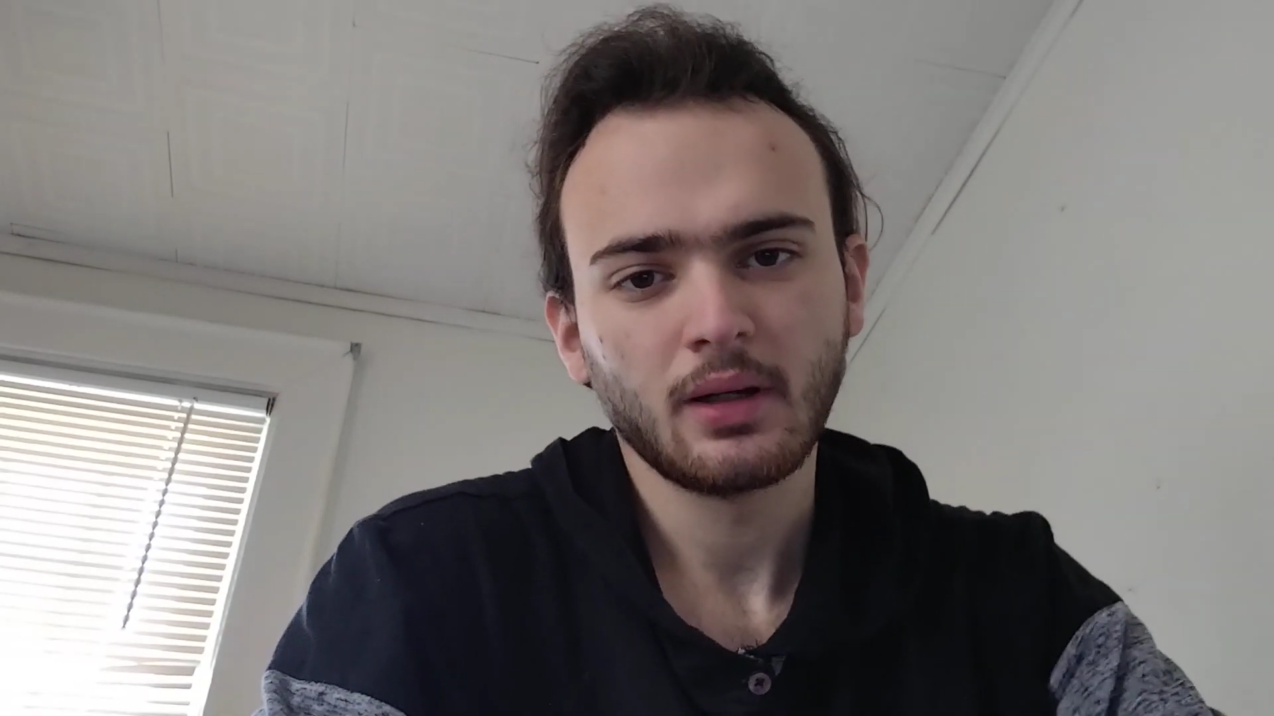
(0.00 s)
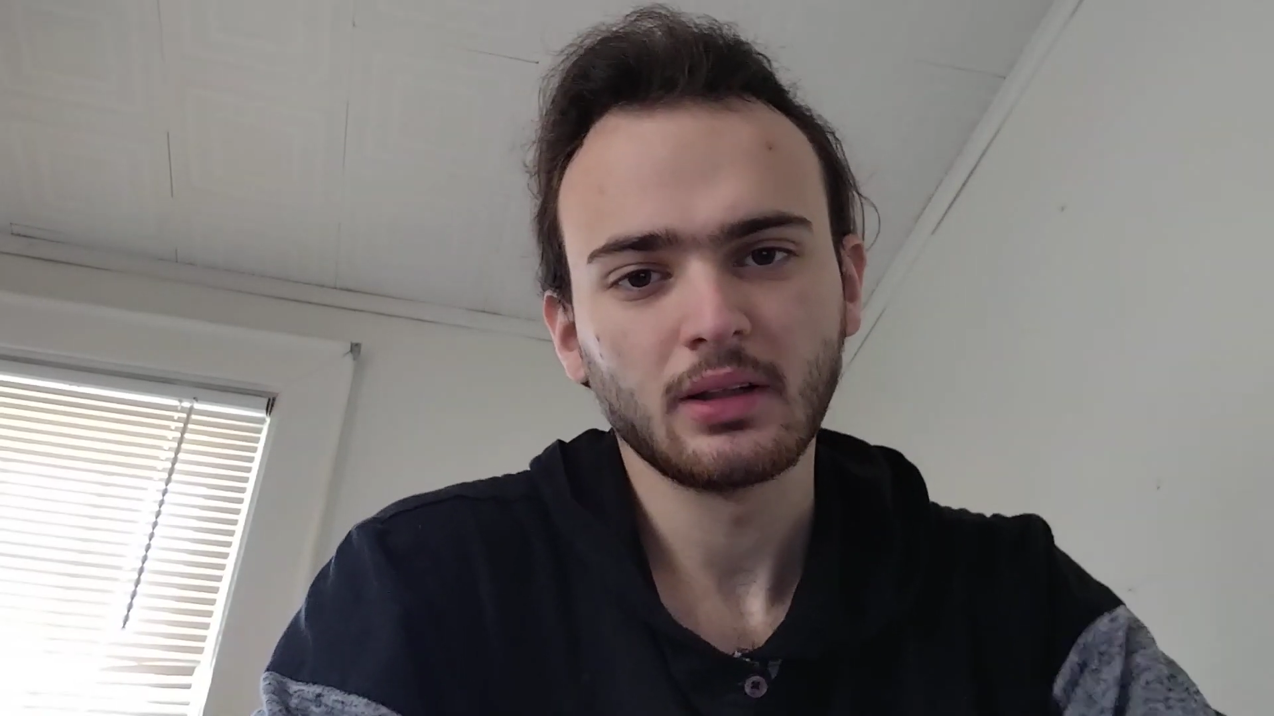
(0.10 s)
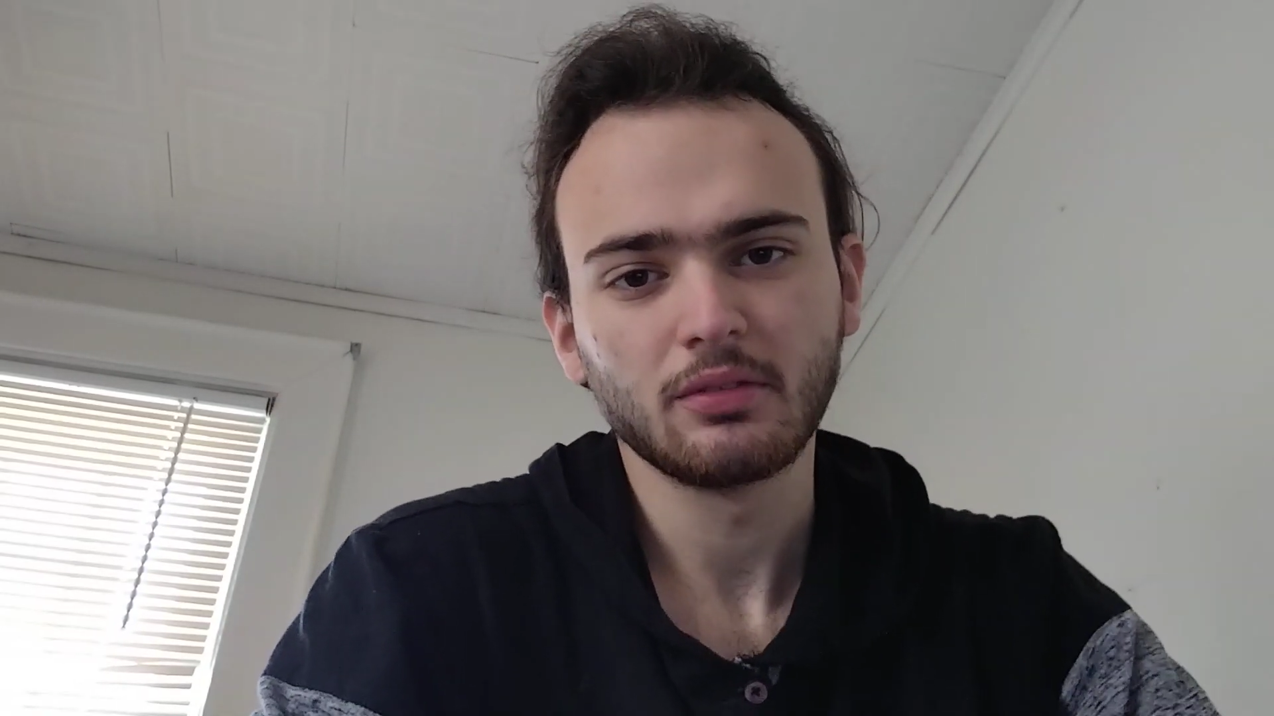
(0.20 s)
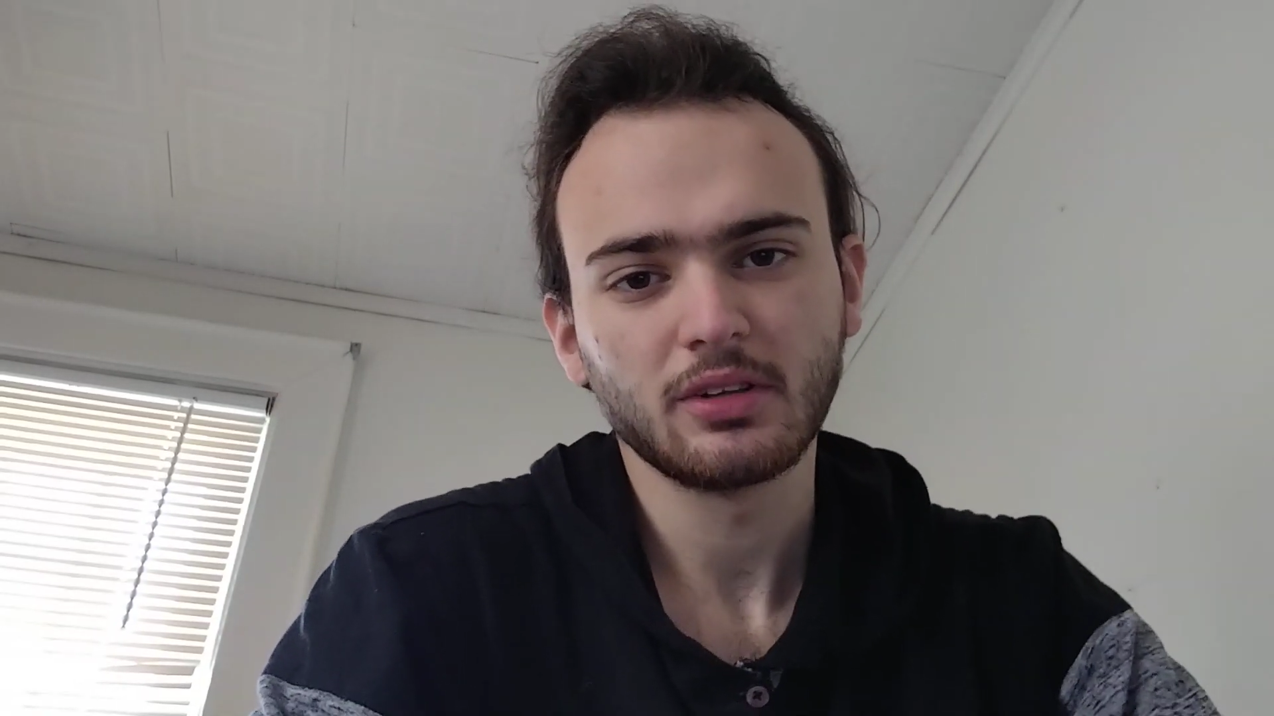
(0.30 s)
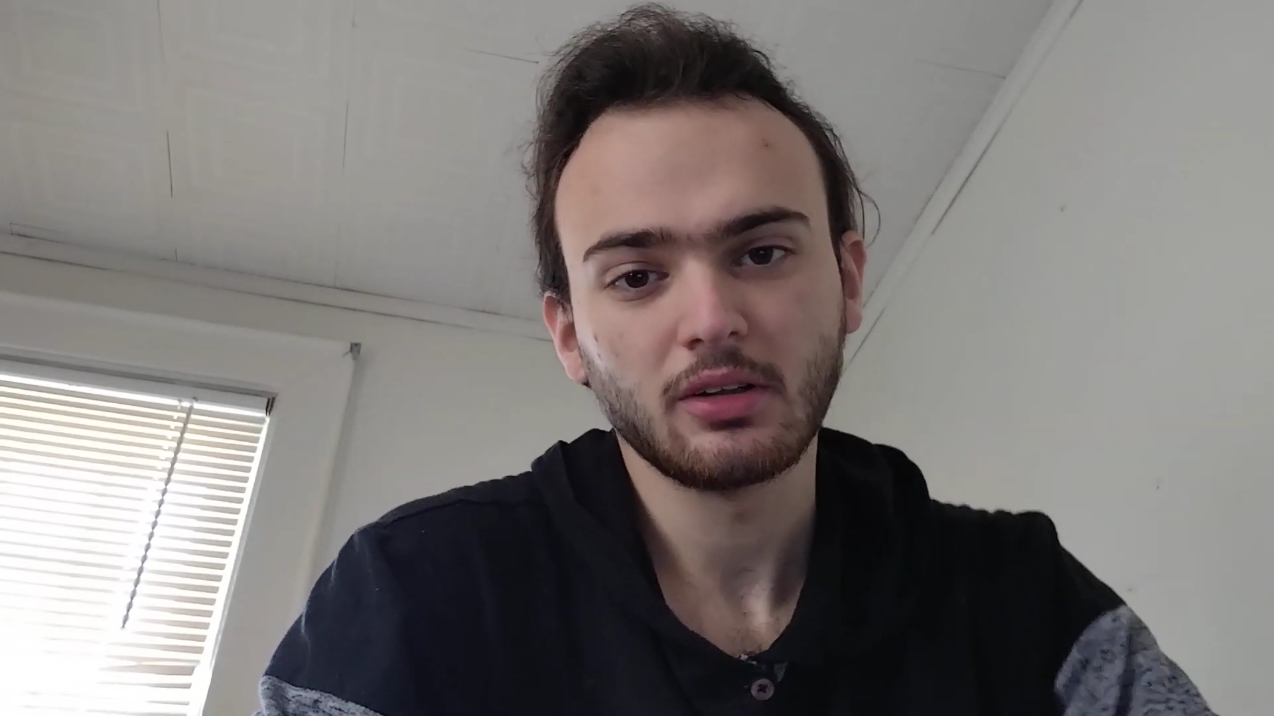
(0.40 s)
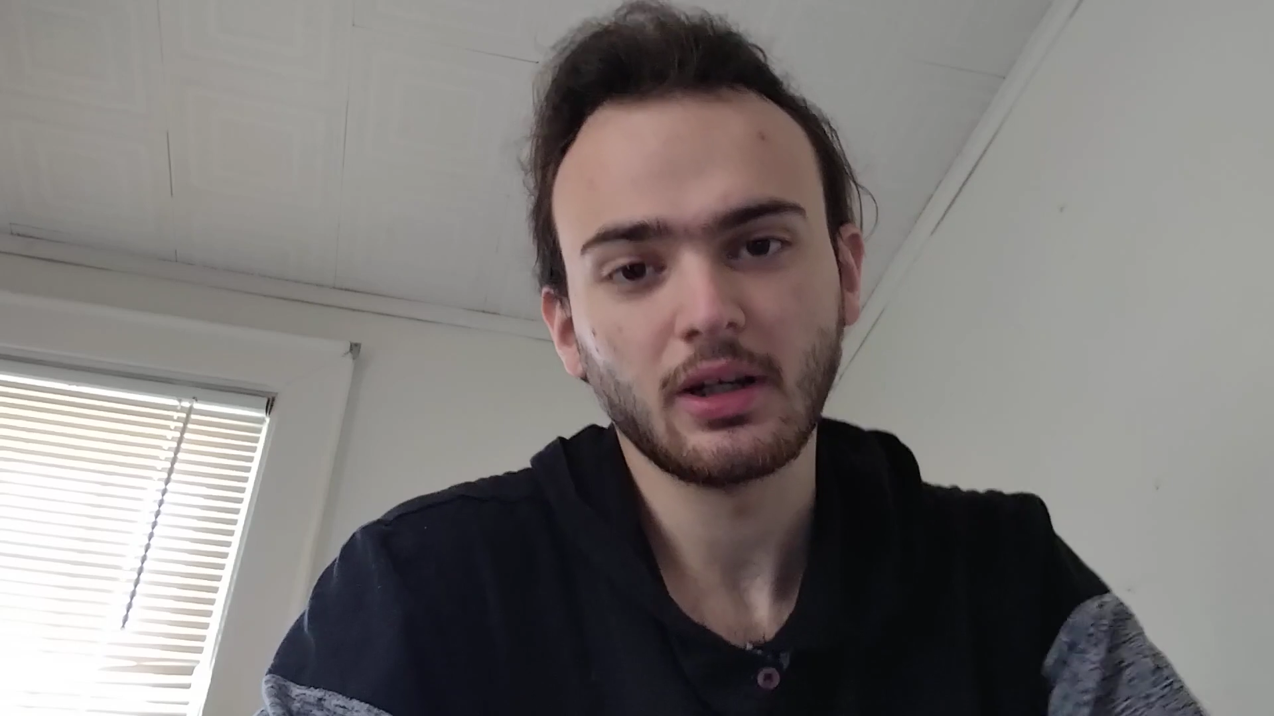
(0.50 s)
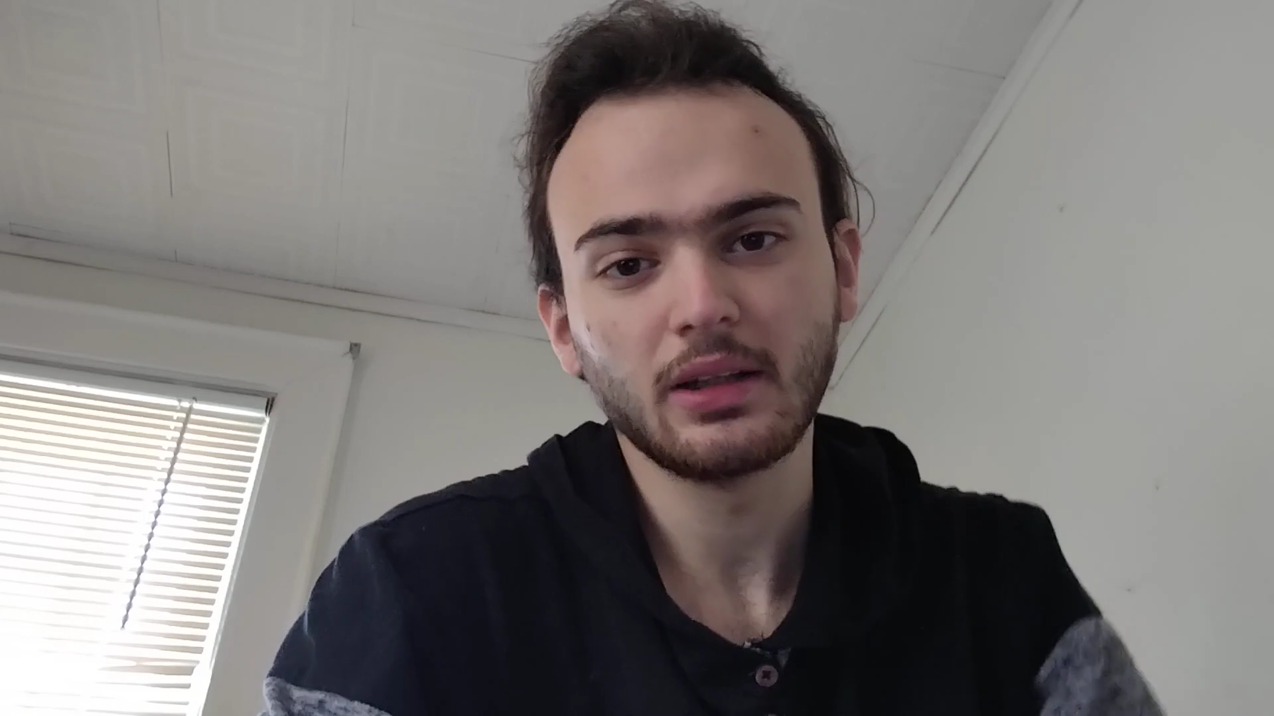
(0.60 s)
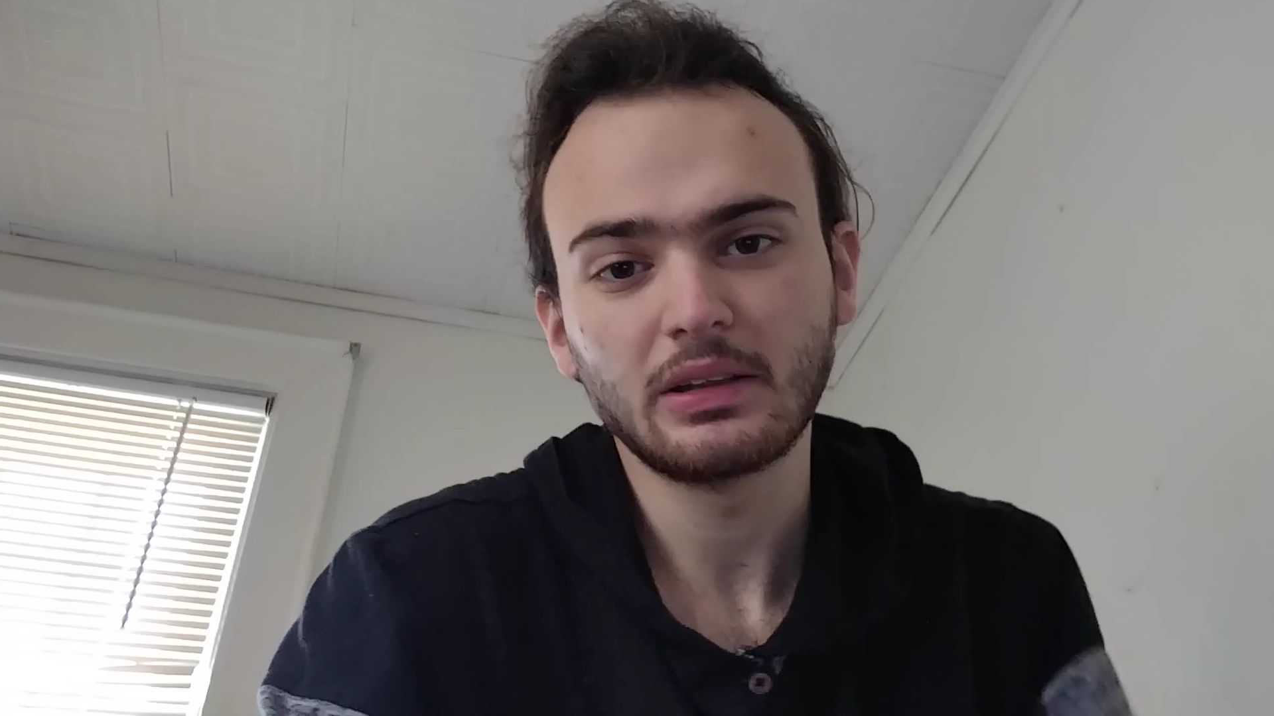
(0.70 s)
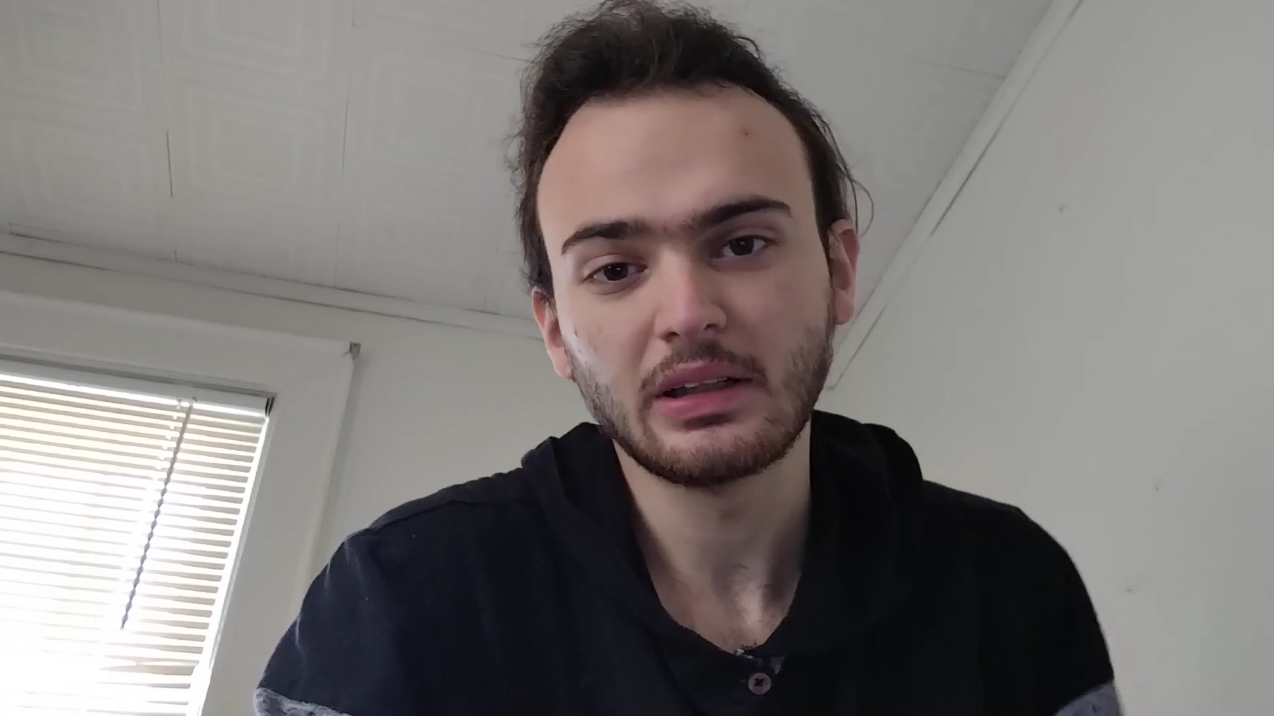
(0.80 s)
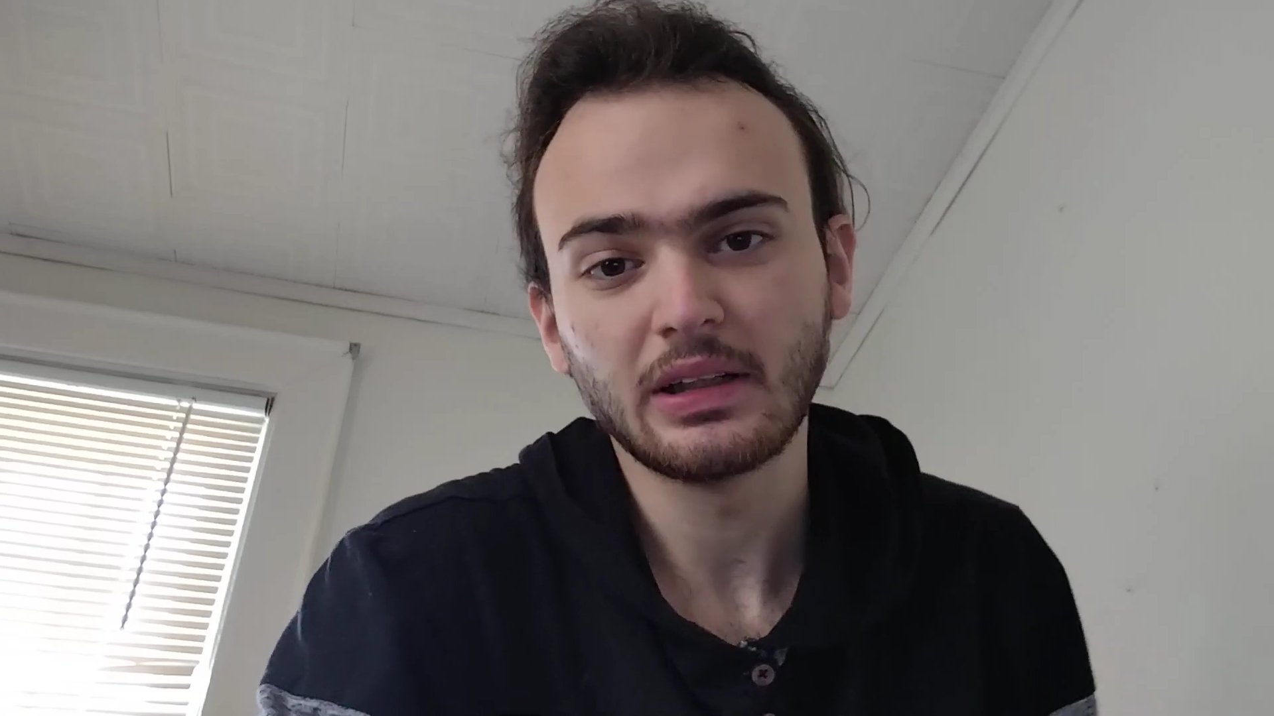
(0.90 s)
I live in Long
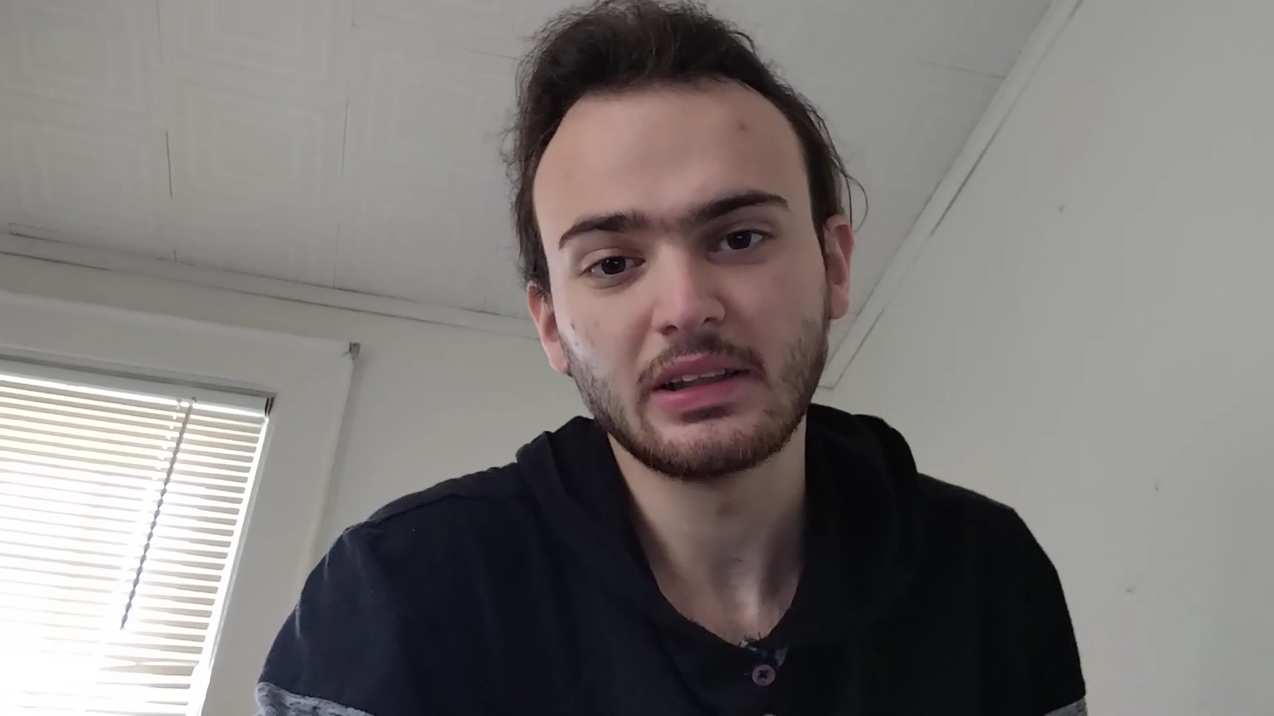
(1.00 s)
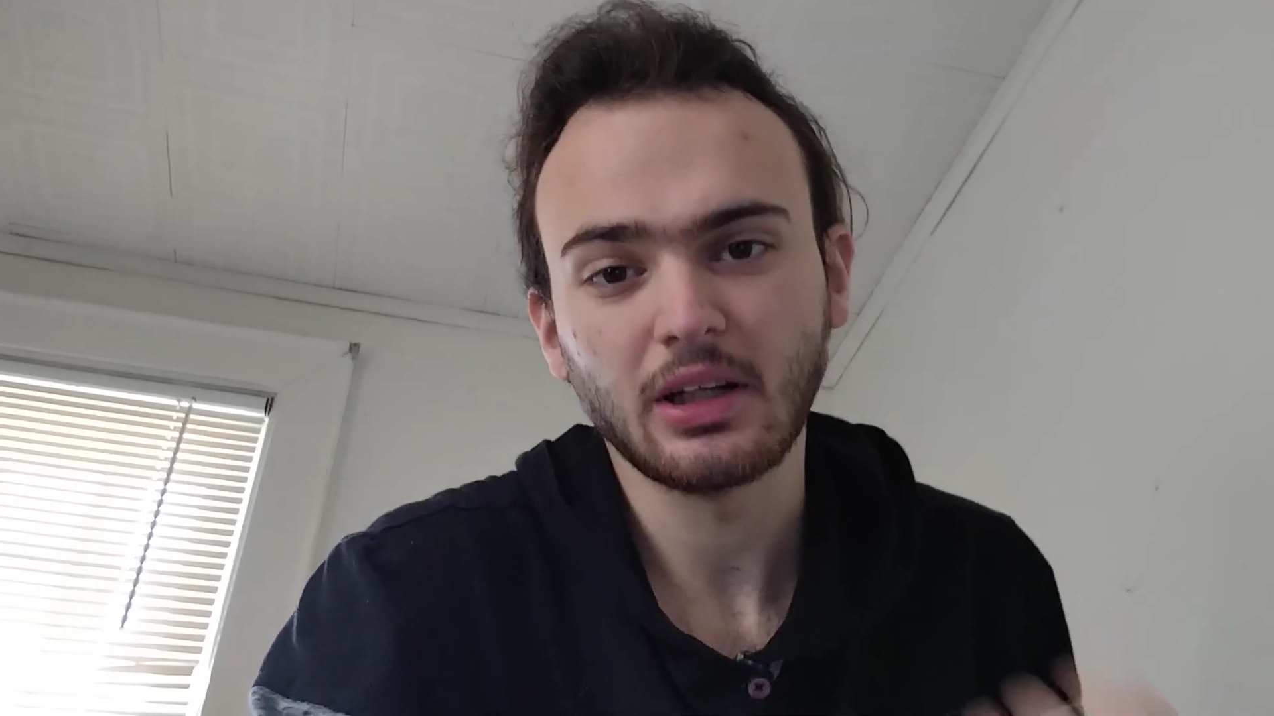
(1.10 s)
Island in a